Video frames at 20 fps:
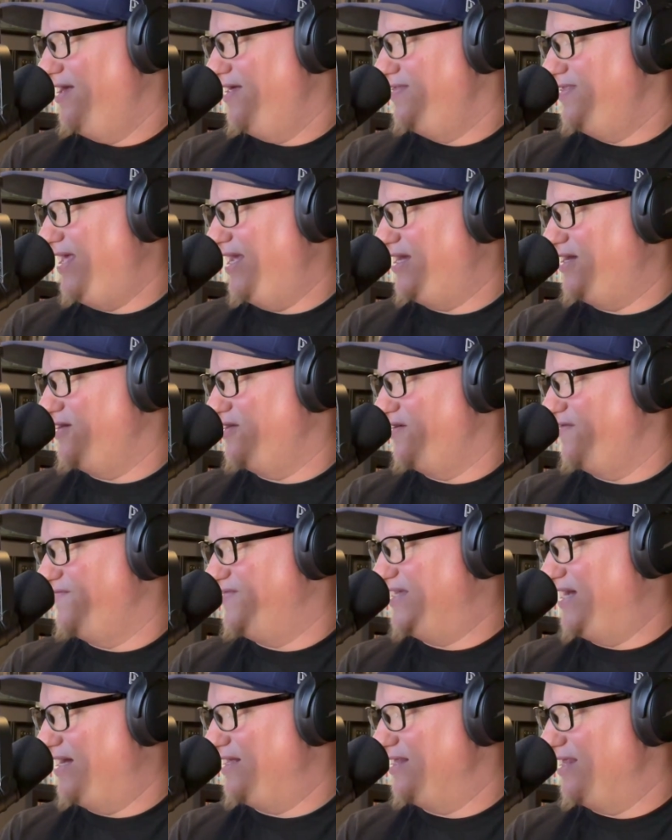they could have
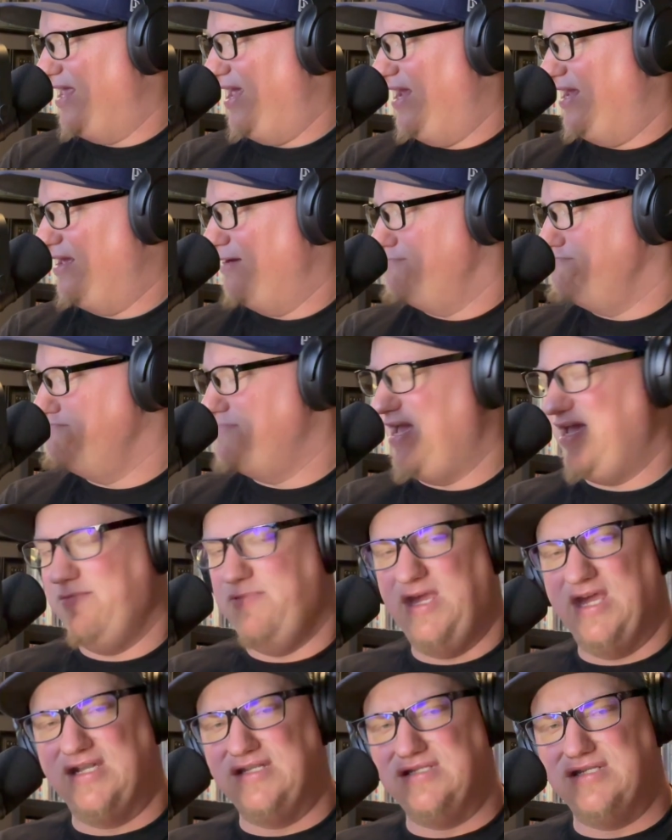done like
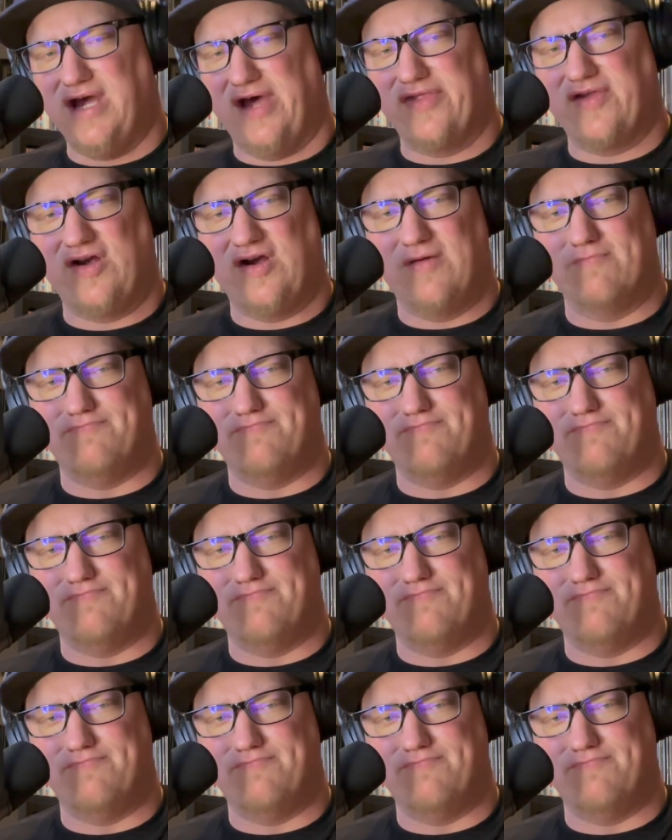maybe another